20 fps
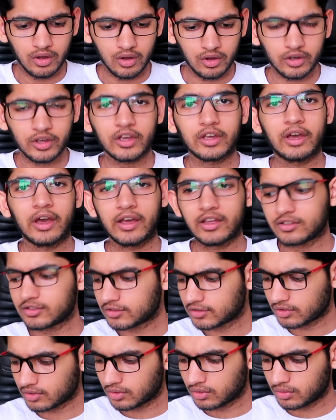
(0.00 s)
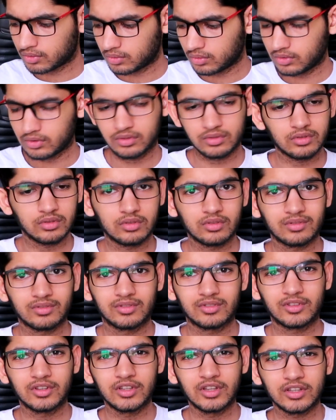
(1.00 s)
Okay guys, so
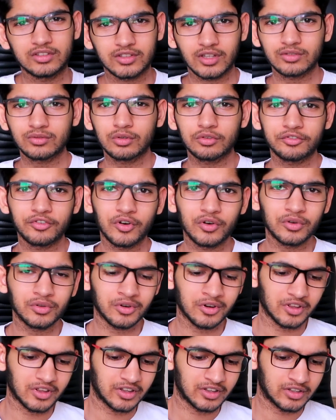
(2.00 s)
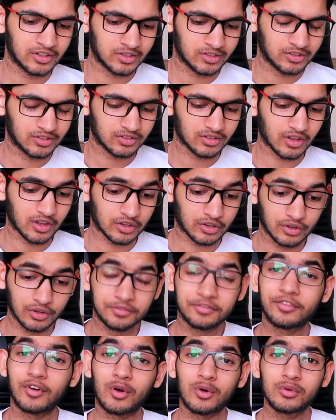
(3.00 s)
the Essential phone is a good
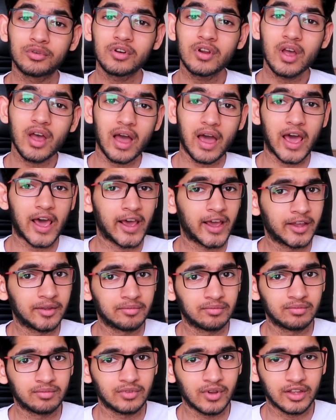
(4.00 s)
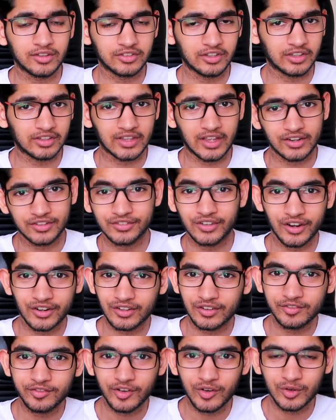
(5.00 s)
phone. I'm not saying that it's not a
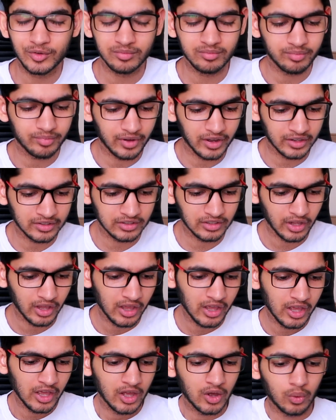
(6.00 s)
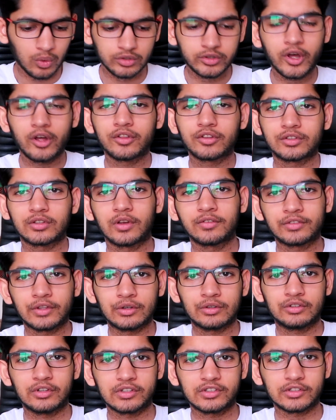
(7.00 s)
good phone, but with all the stuff that
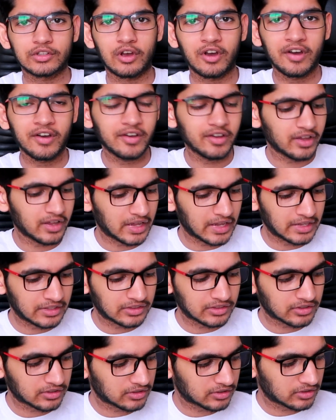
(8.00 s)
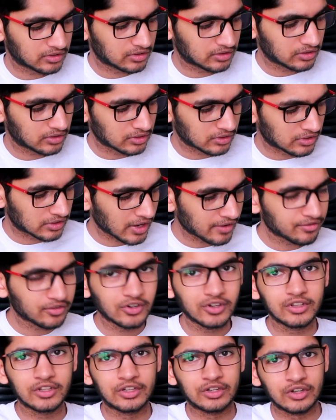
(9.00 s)
you just saw, it's
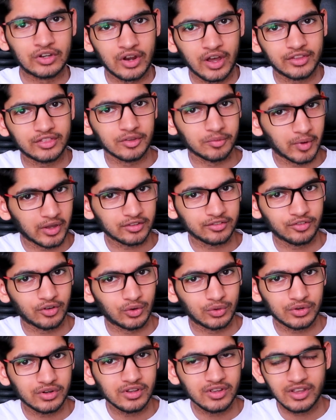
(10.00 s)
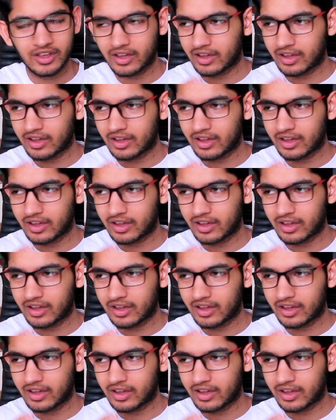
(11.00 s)
definitely not the best phone.